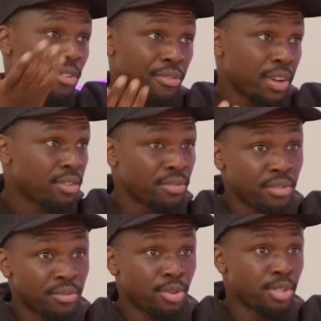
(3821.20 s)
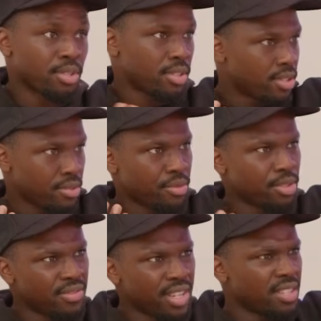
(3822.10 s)
fear of divorce because
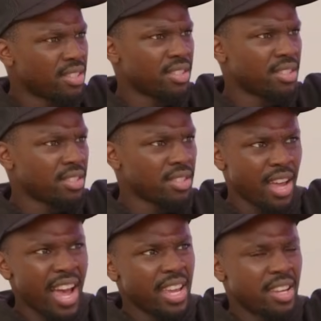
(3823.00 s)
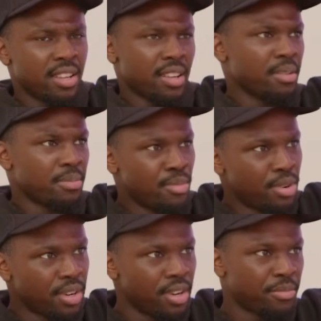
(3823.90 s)
divorce rates is high,
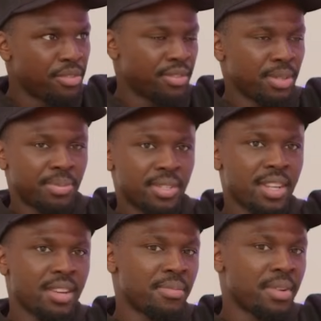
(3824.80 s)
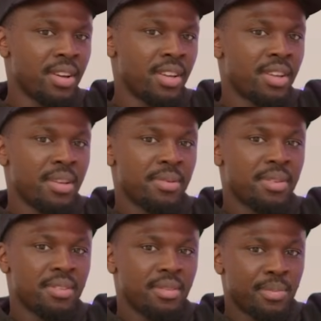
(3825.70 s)
more than 50%. But
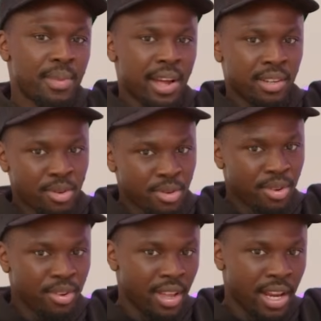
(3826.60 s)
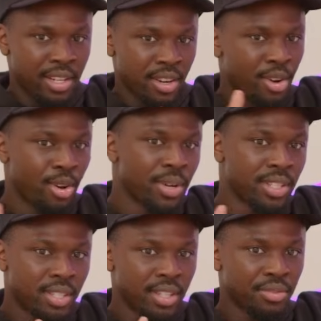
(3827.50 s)
I didn't go
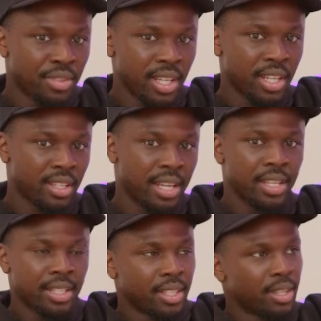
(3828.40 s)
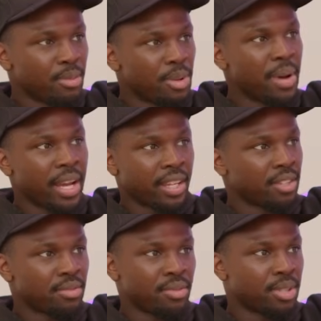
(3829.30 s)
into this thinking we might get
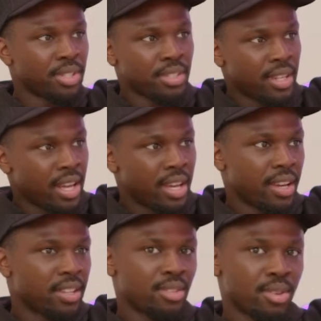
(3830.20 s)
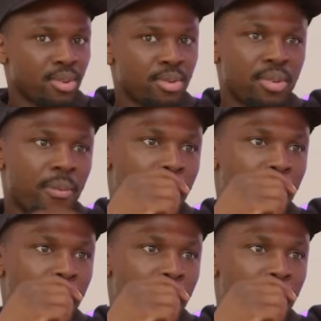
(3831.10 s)
divorced. Nah. Yeah. So